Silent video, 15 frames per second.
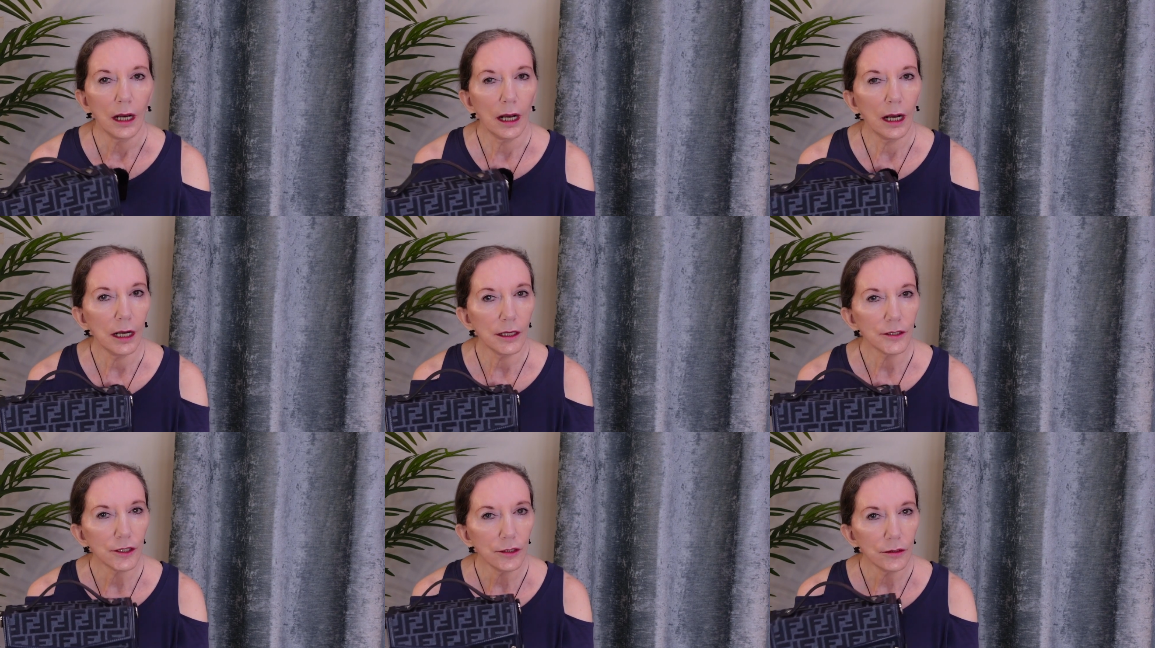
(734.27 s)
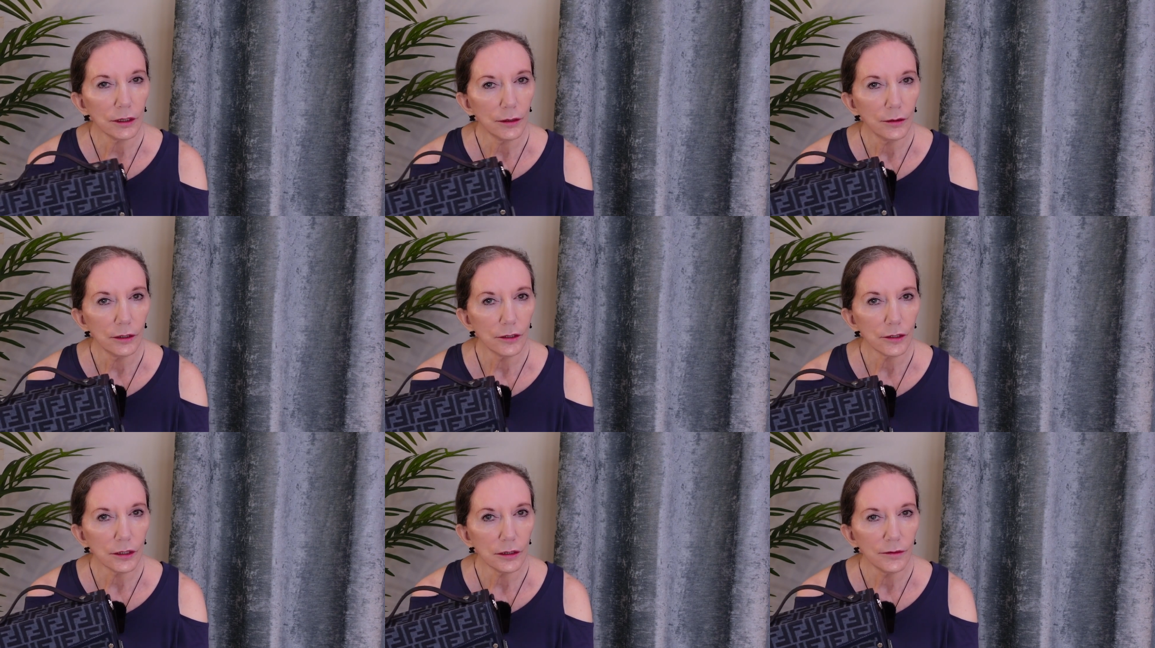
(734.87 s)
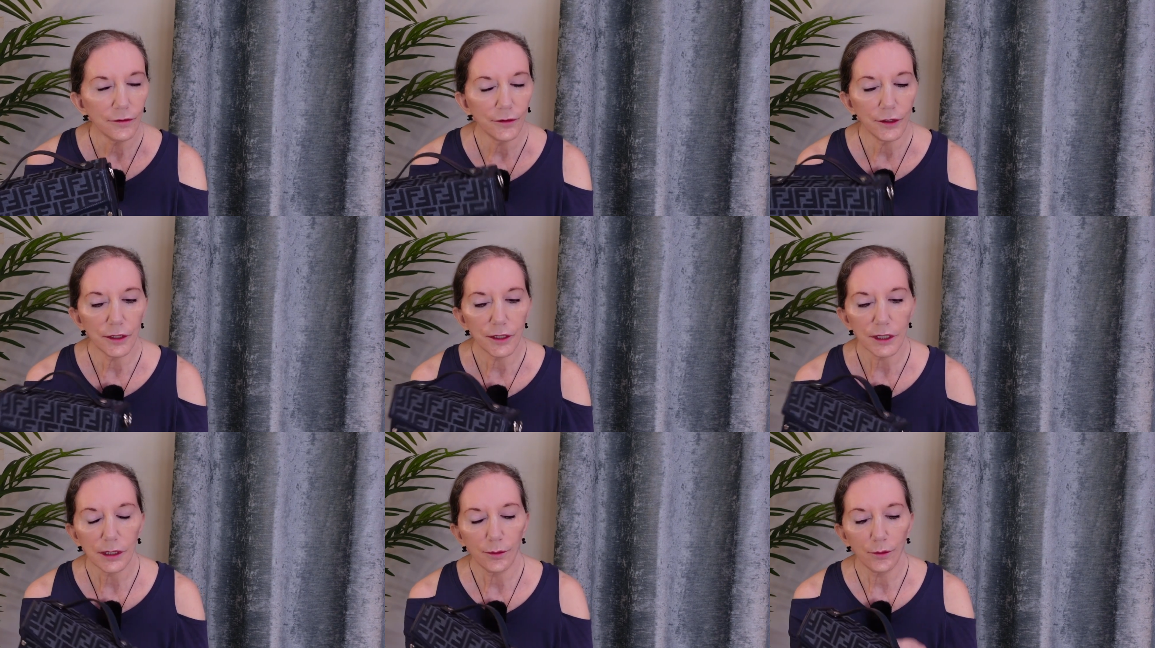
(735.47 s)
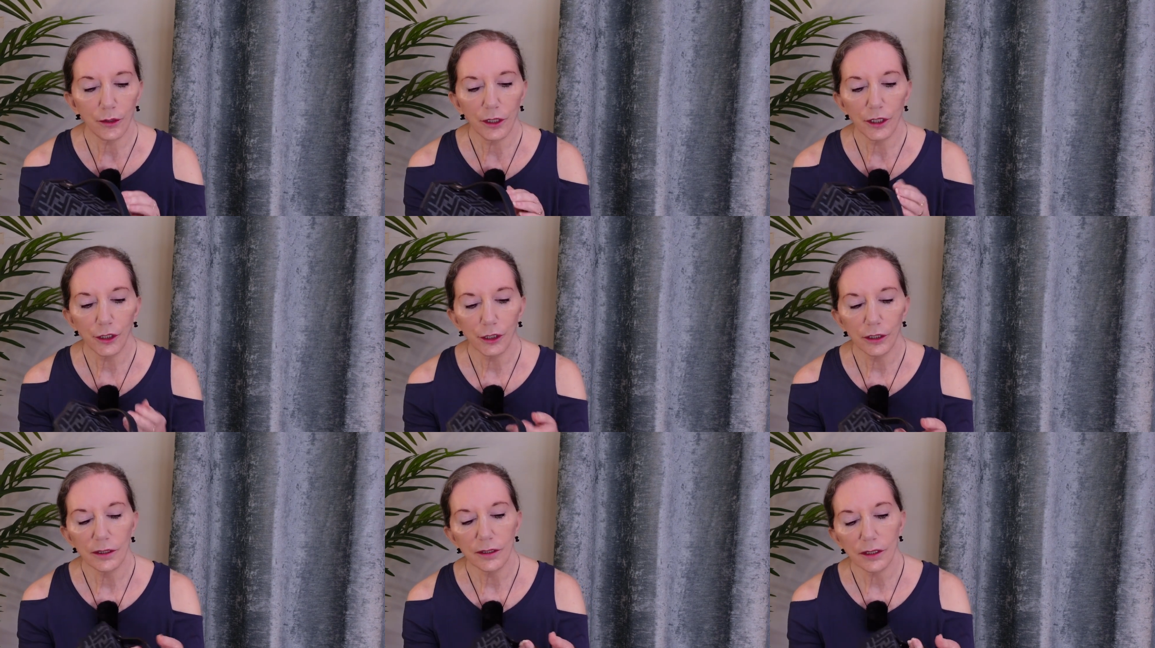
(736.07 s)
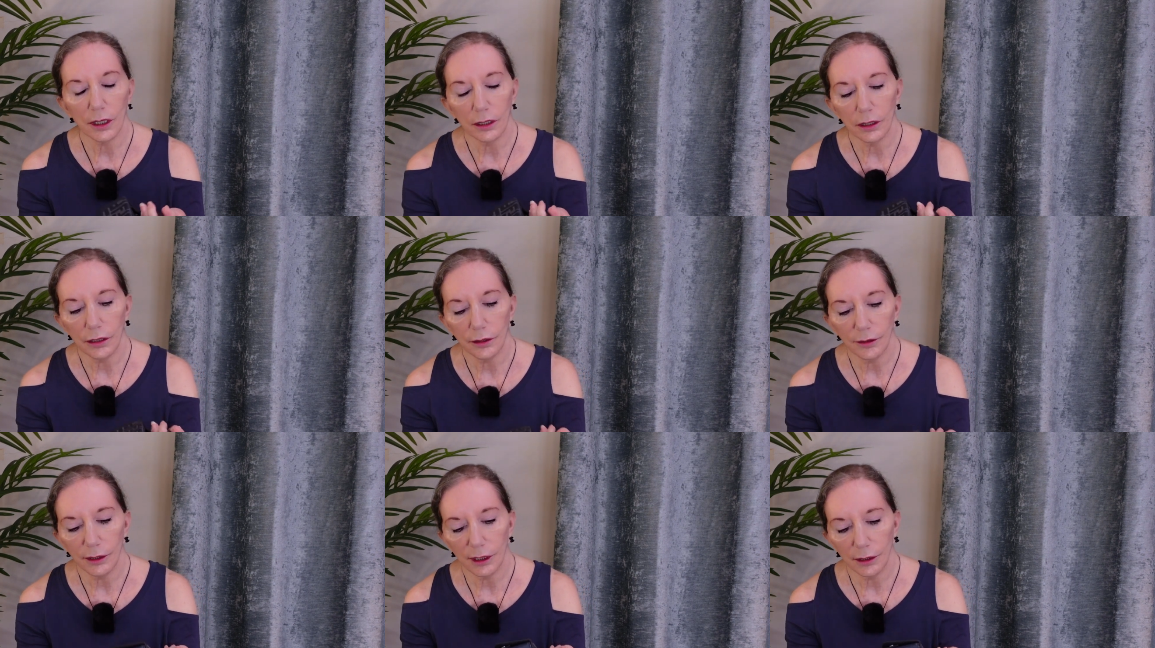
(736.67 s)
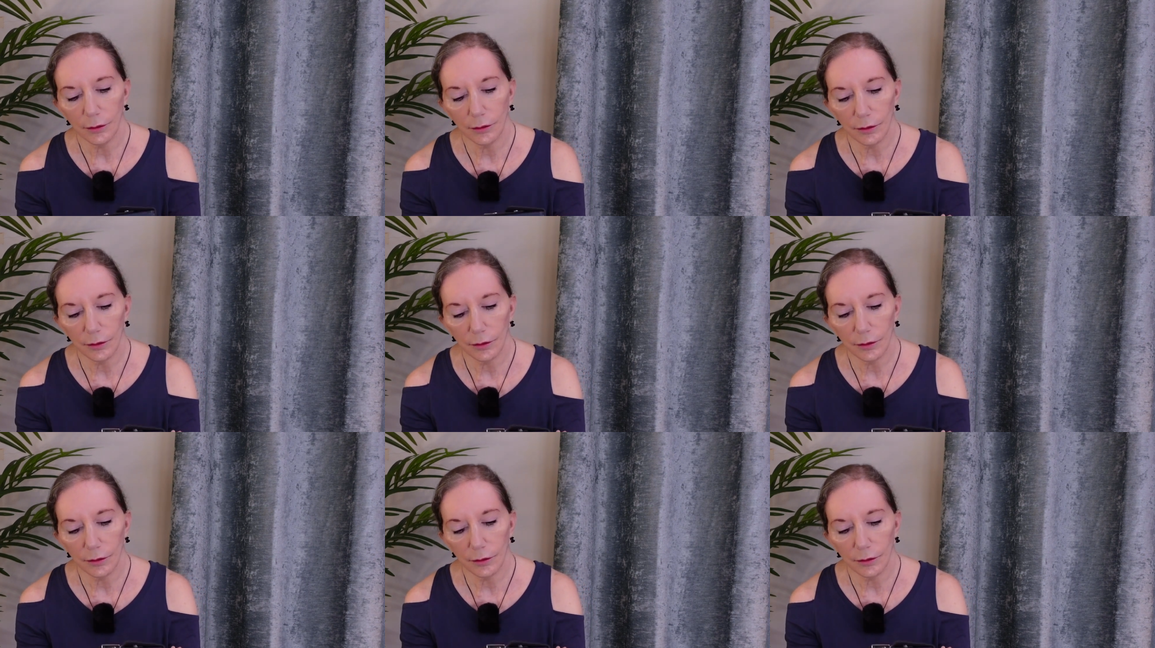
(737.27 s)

I do go a lot on first impressions, and I think